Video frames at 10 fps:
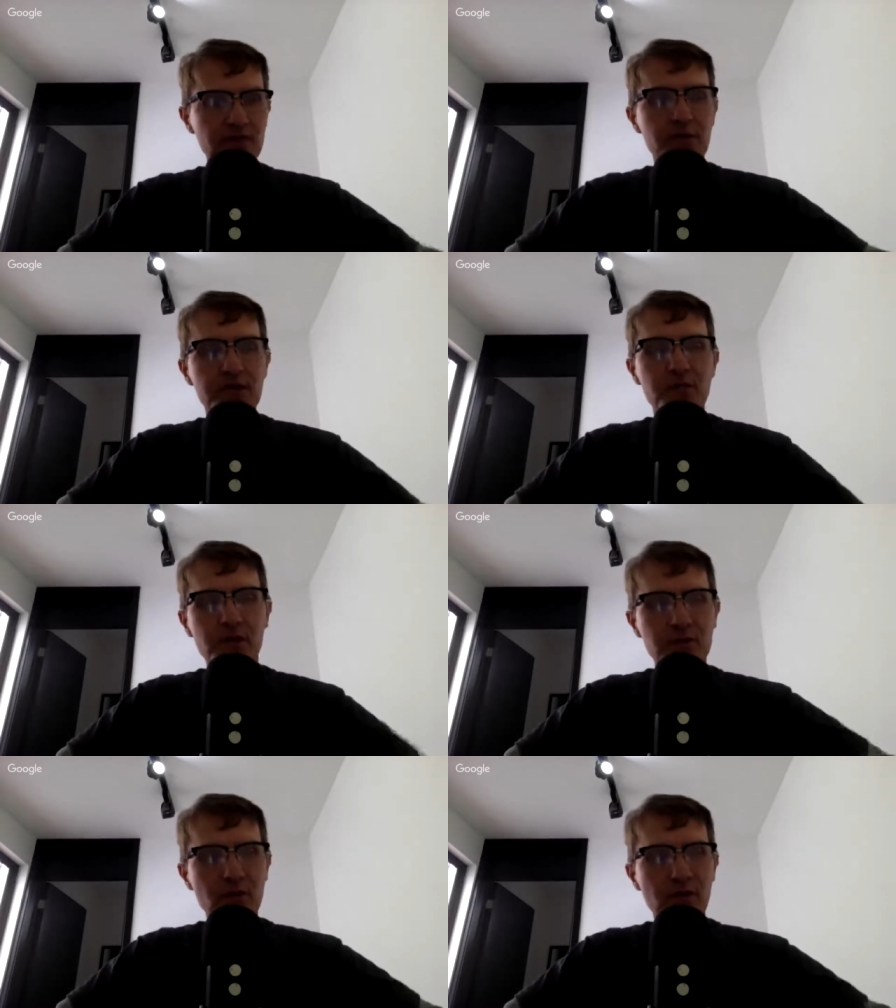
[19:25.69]
some
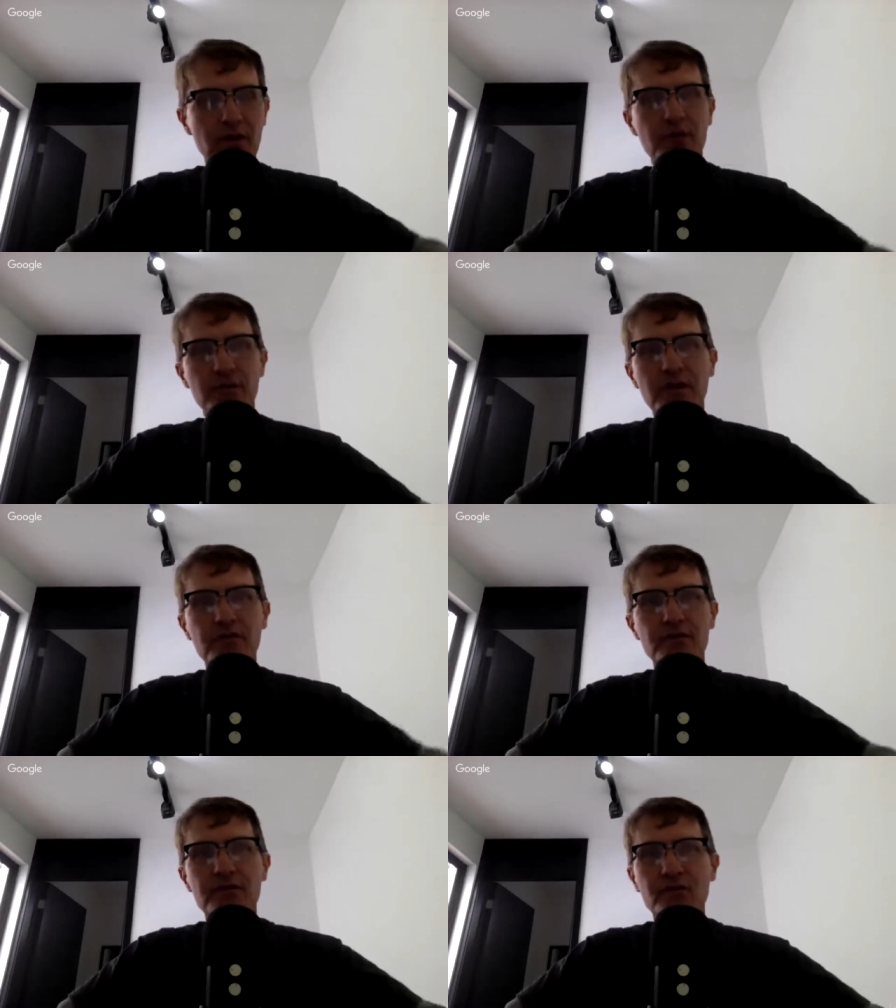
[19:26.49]
experience with other
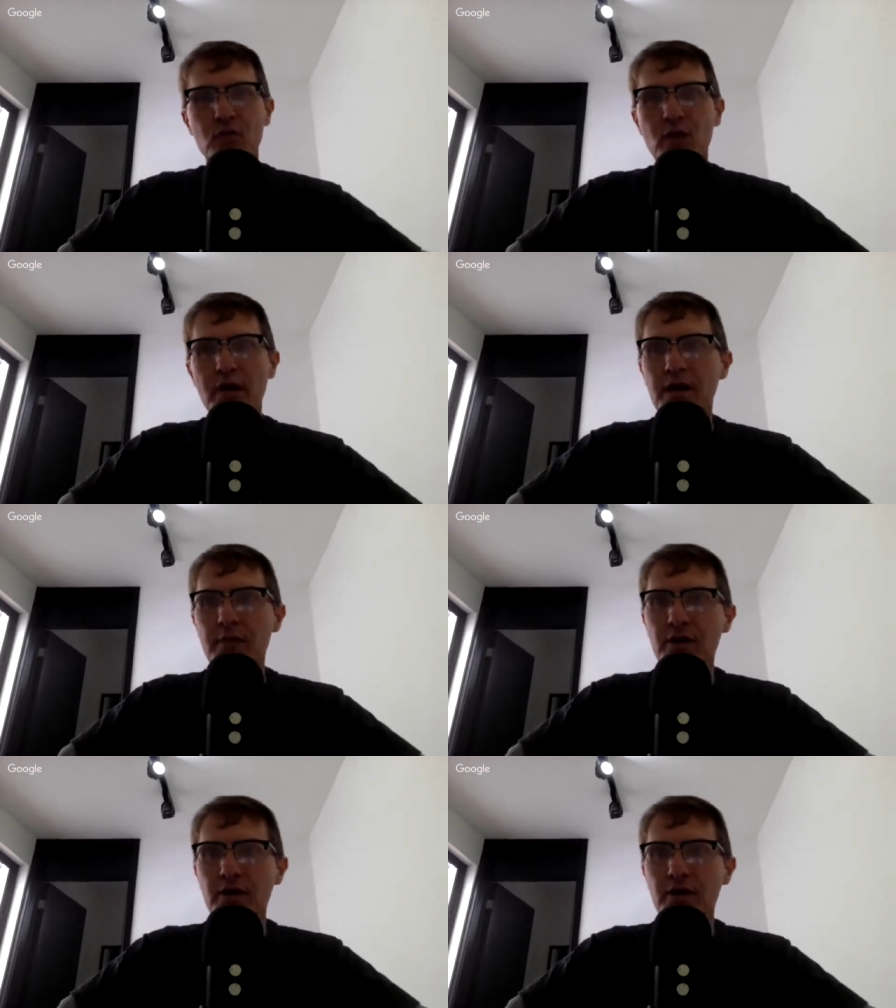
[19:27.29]
levels as well.